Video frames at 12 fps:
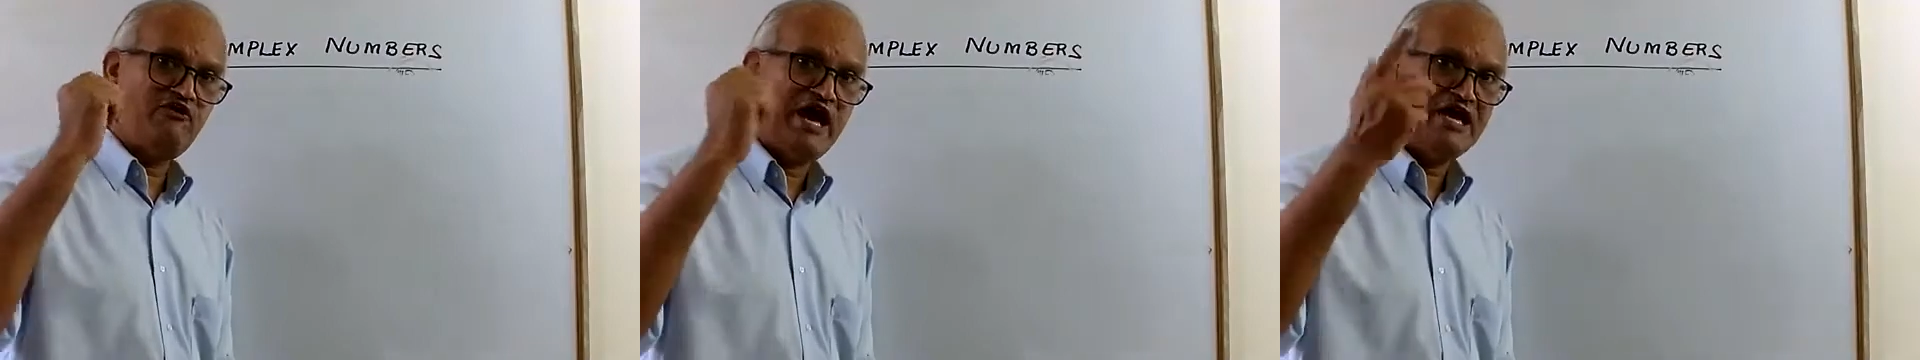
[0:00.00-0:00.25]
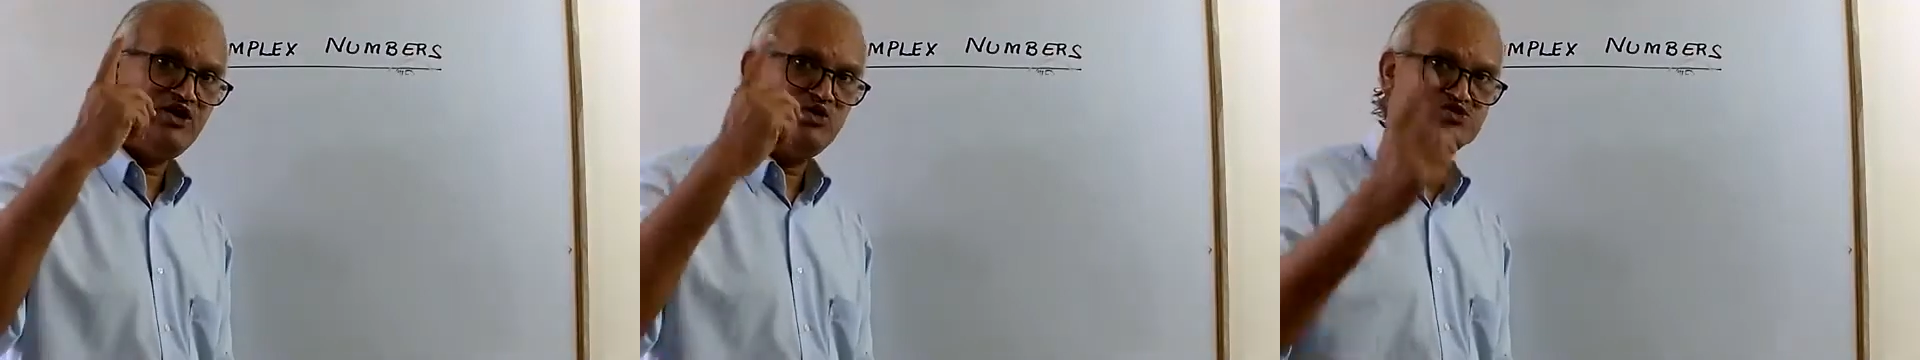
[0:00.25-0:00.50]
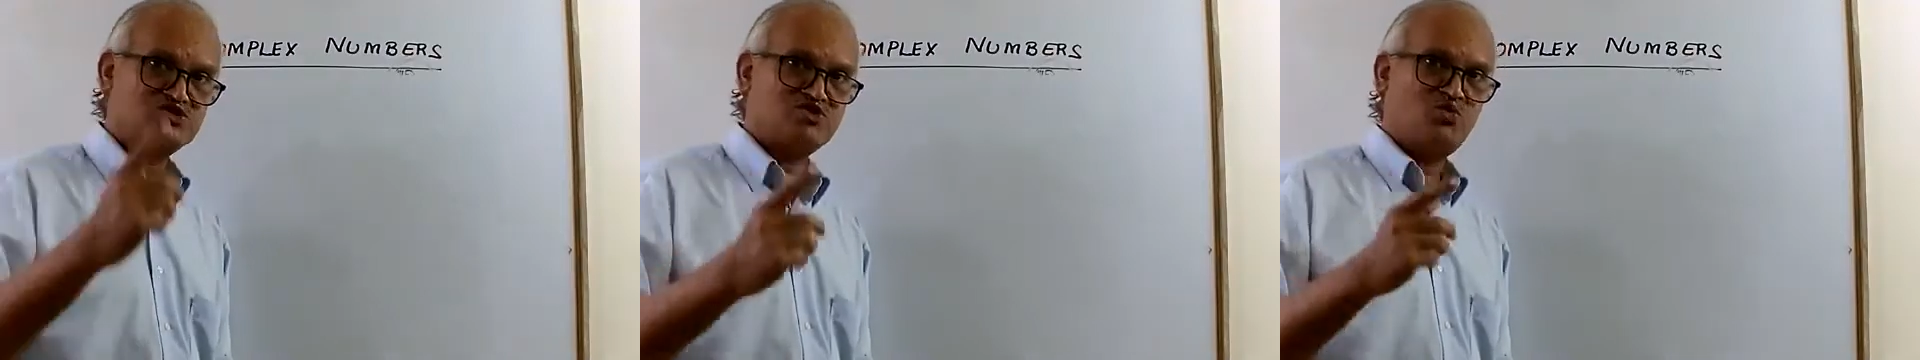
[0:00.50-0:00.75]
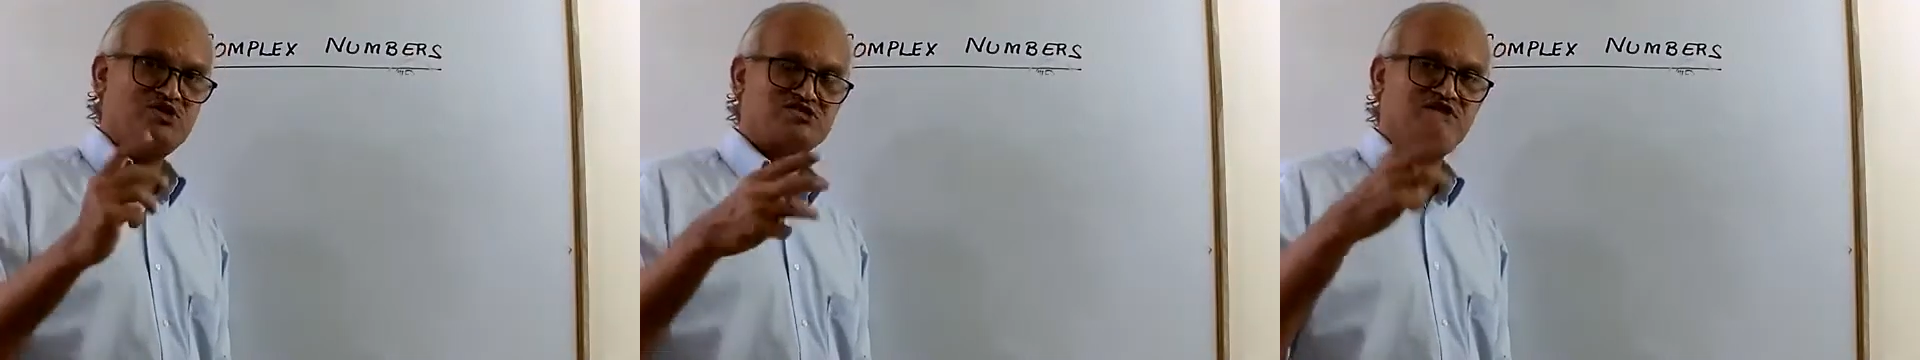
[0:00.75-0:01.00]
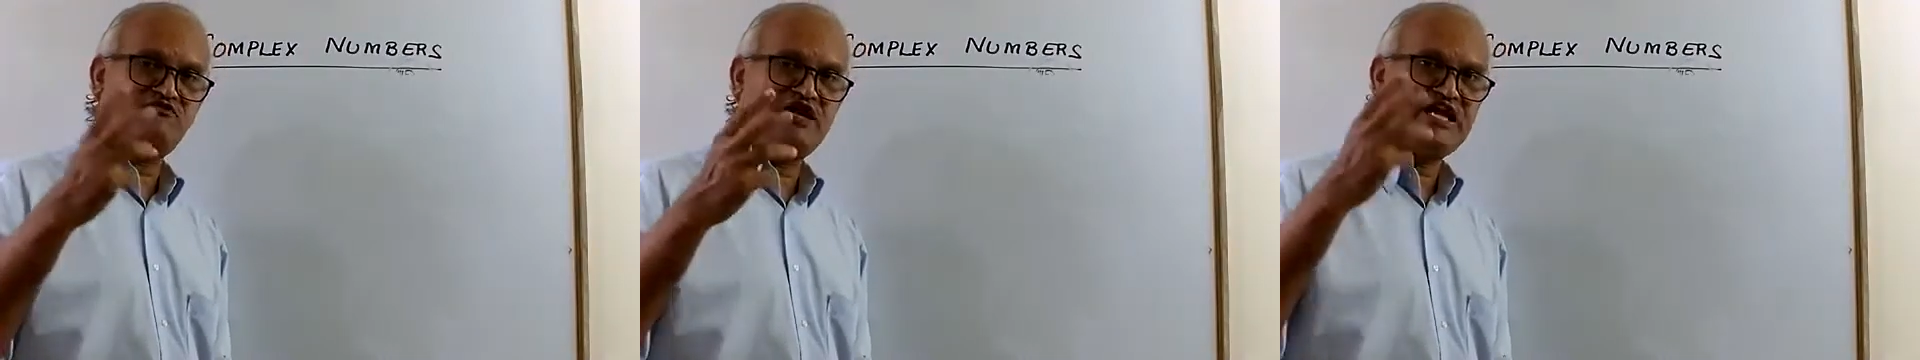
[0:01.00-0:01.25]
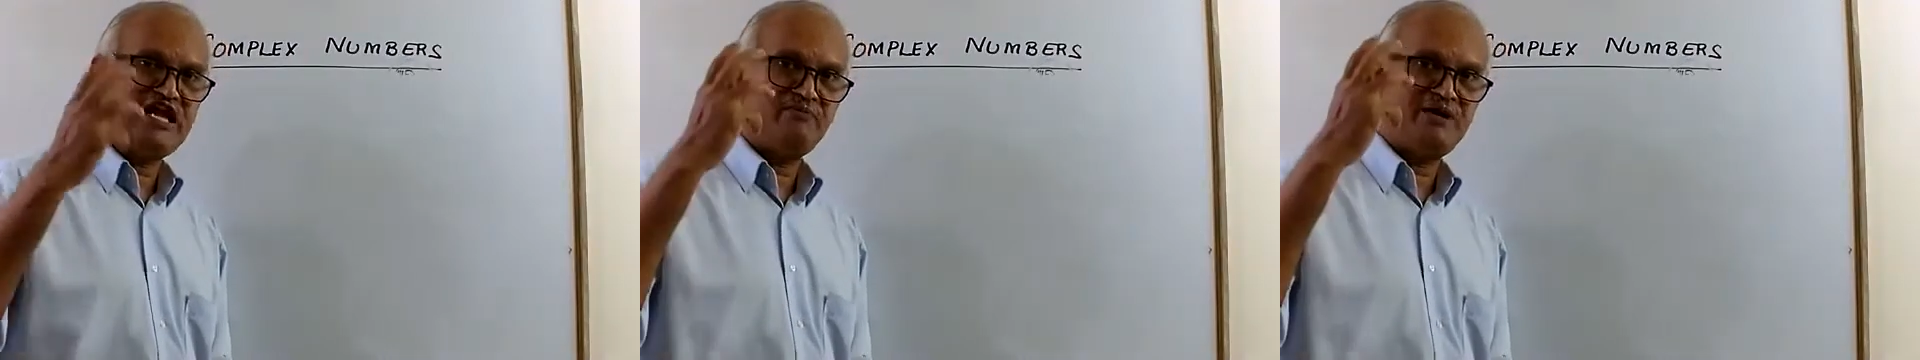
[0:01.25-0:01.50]
values which the
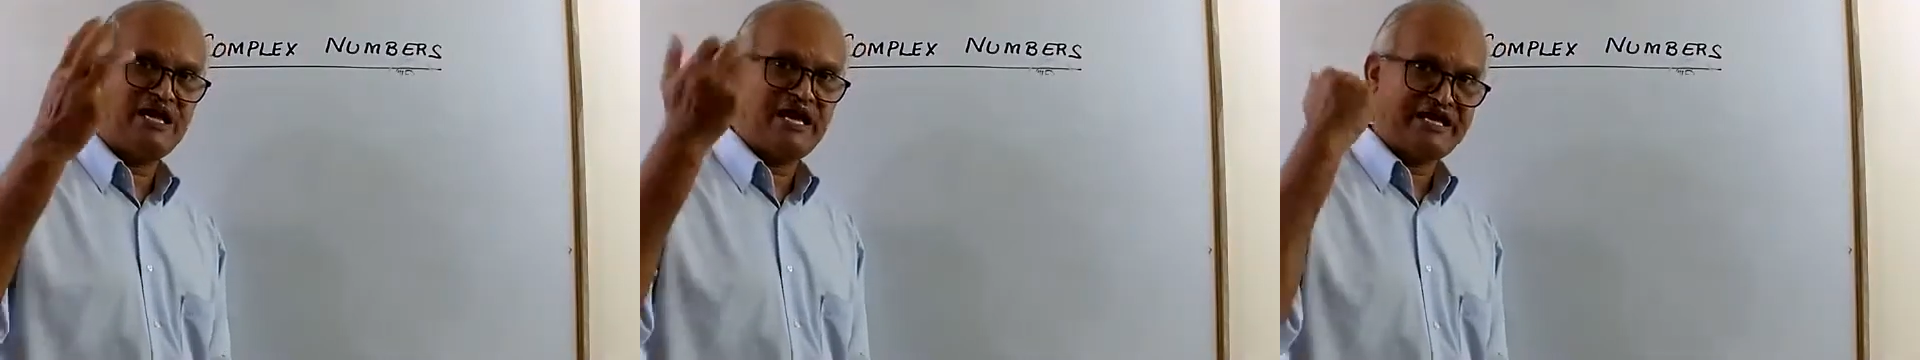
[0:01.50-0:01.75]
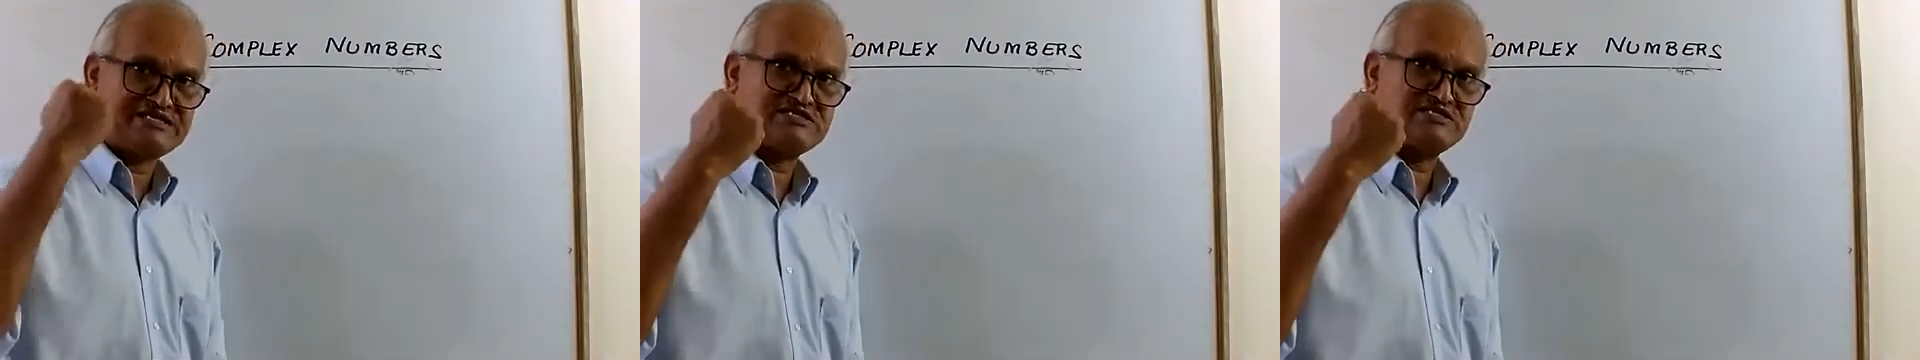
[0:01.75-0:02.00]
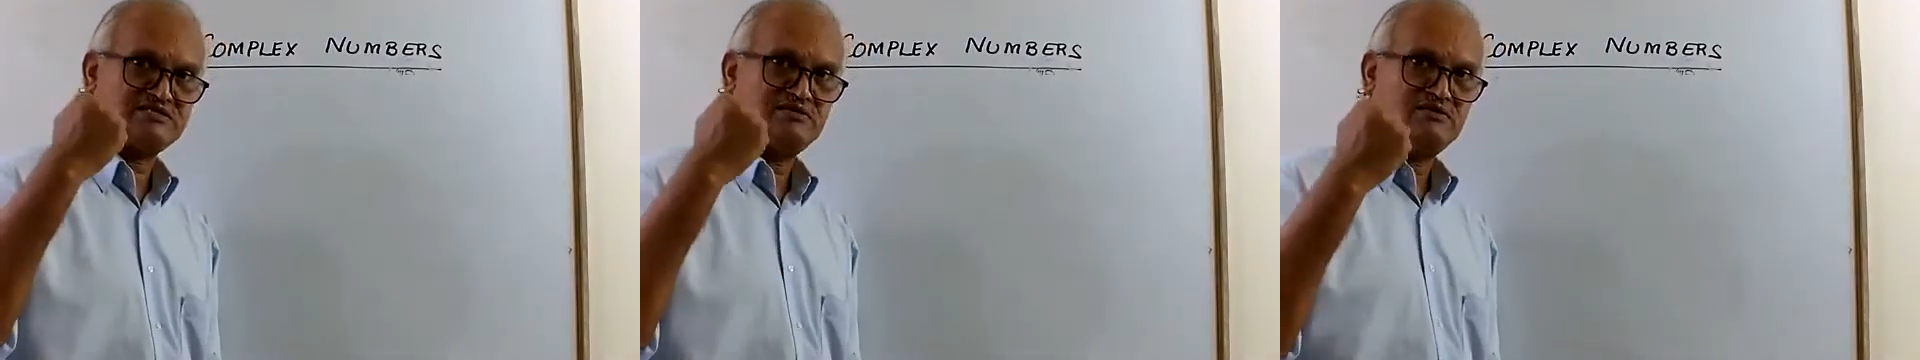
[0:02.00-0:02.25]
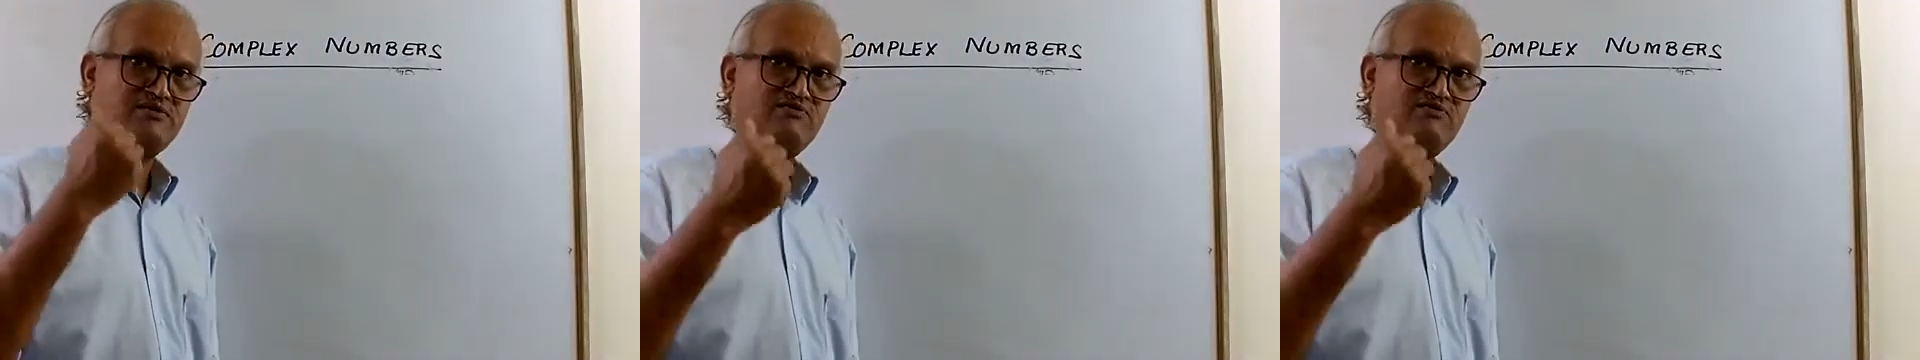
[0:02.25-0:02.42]
variable x